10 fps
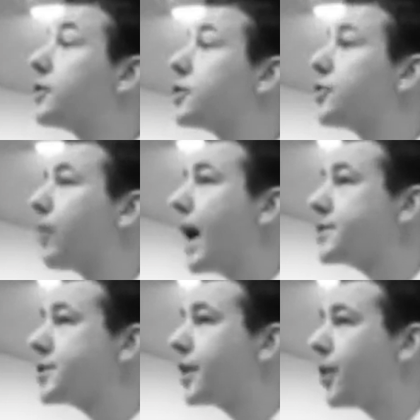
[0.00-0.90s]
to
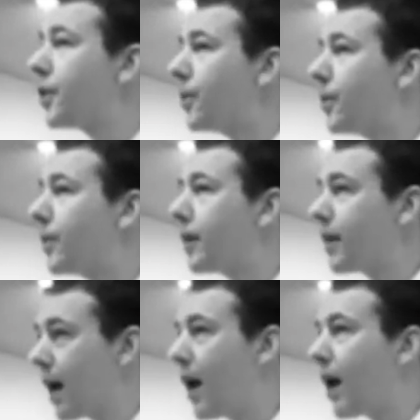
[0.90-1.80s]
rescue
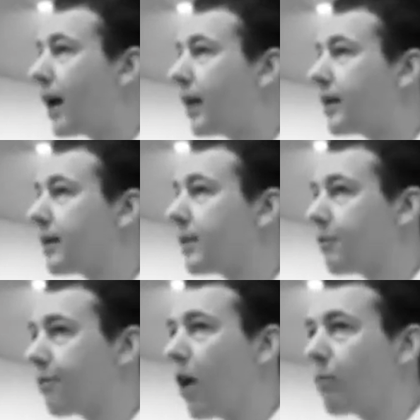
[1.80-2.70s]
God
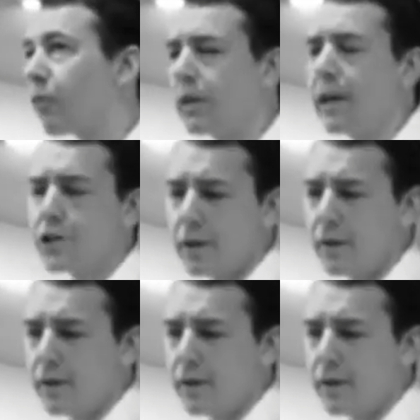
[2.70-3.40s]
from religion.